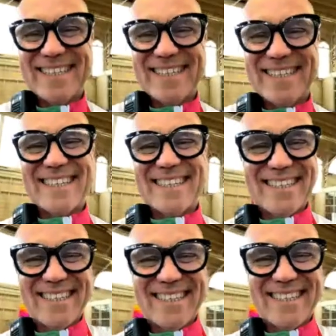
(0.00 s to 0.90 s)

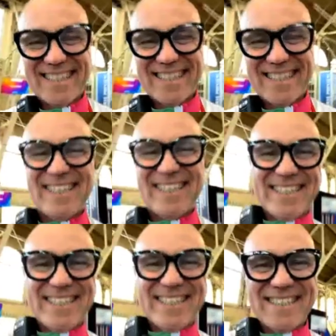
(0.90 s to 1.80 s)

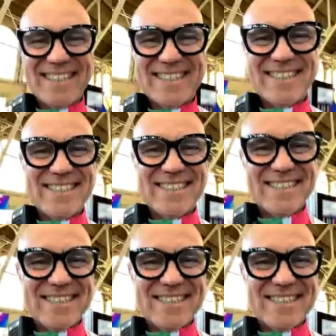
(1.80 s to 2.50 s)
No words are spoken by the person on screen.